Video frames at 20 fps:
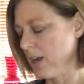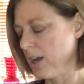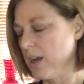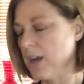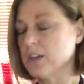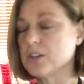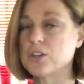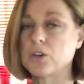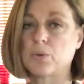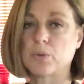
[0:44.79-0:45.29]

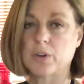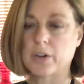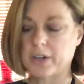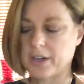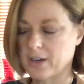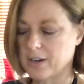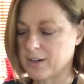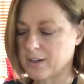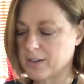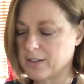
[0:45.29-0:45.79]
And don't worry,
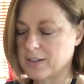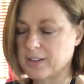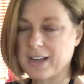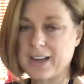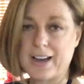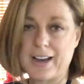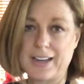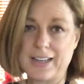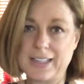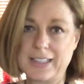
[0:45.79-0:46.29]
I'll
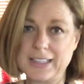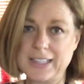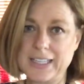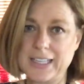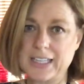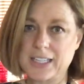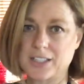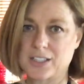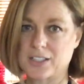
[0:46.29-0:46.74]
add a link